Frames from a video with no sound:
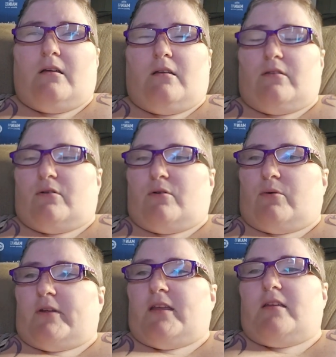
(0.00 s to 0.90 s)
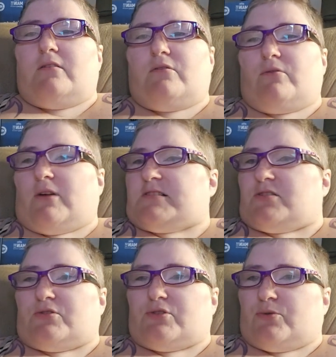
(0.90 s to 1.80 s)
The queen
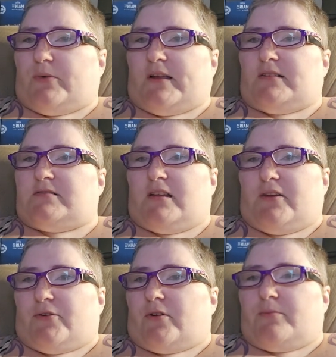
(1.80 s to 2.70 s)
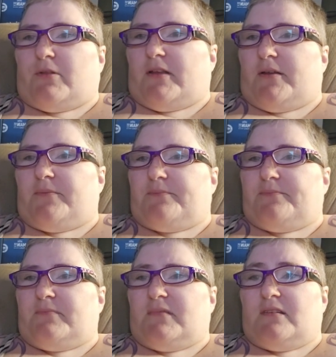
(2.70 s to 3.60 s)
rustled her wings irritably.
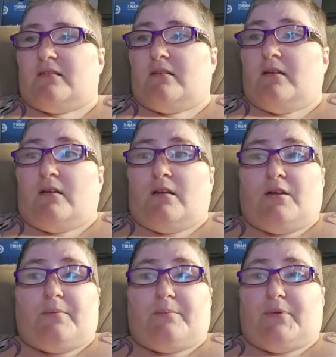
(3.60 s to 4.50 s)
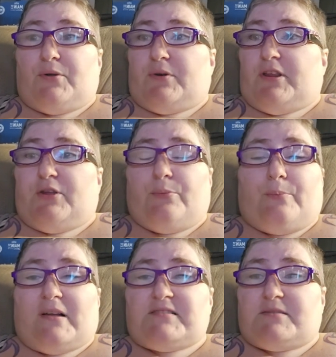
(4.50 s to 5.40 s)
Beauty, you
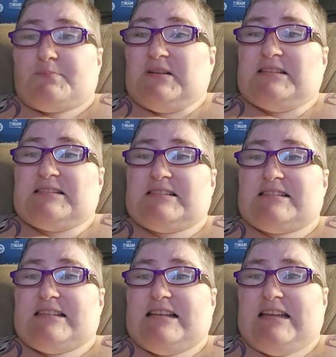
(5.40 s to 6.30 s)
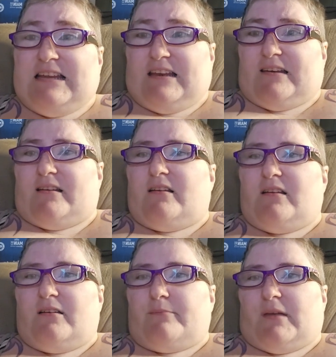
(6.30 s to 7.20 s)
mustn't be seen.
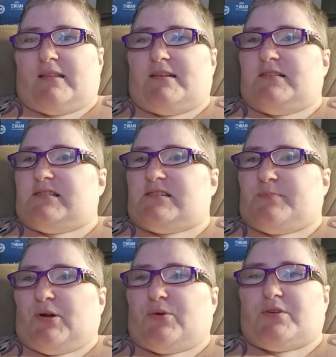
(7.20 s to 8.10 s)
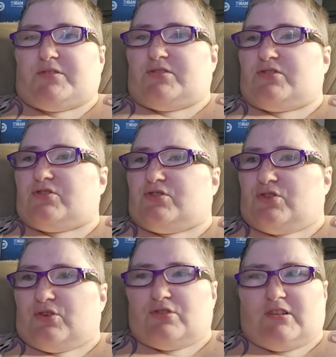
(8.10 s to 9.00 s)
Melanie spoke as
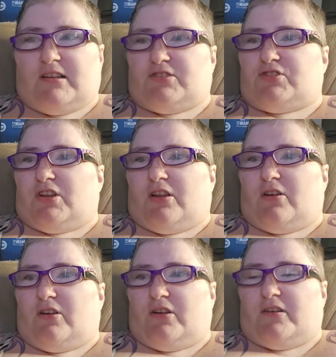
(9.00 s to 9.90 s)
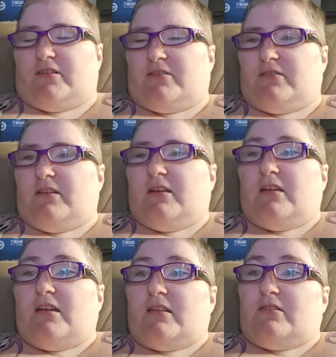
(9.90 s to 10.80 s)
sternly as she could,
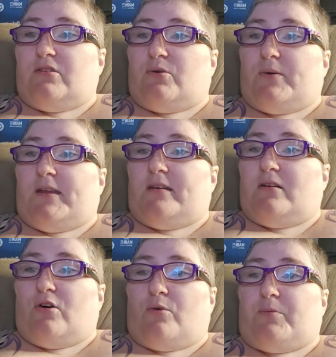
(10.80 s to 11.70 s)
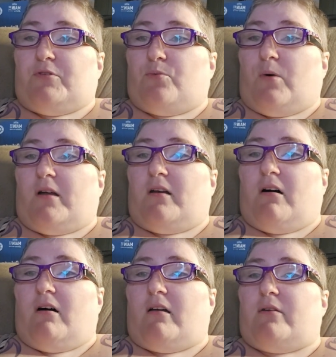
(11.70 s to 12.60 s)
and the queen opened one
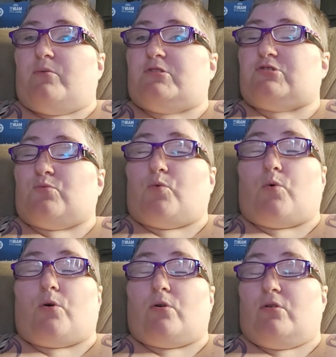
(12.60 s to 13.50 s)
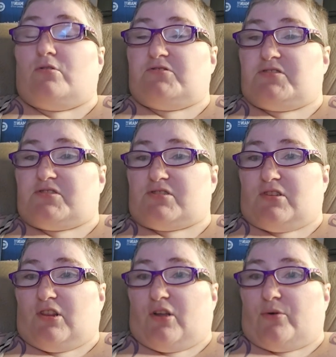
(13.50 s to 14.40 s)
eye, which whirled
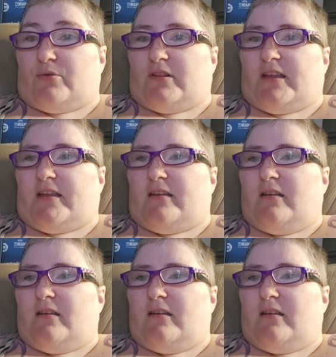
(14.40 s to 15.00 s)
slowly.